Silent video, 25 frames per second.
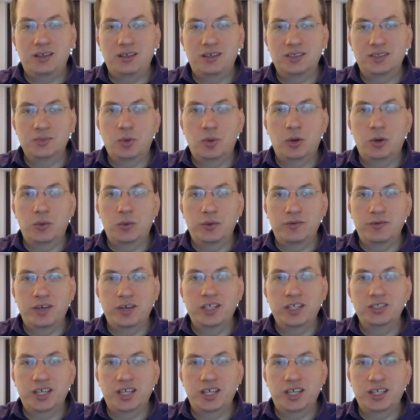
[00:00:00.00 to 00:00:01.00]
small
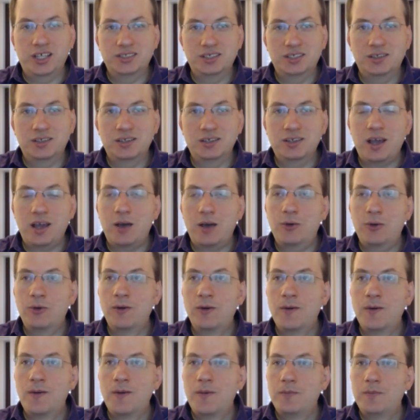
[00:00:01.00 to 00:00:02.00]
revenge against Netanyahu
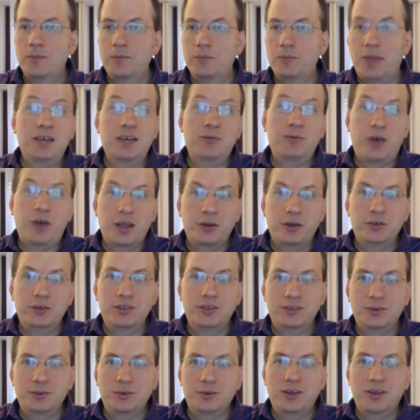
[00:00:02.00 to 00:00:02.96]
backfired,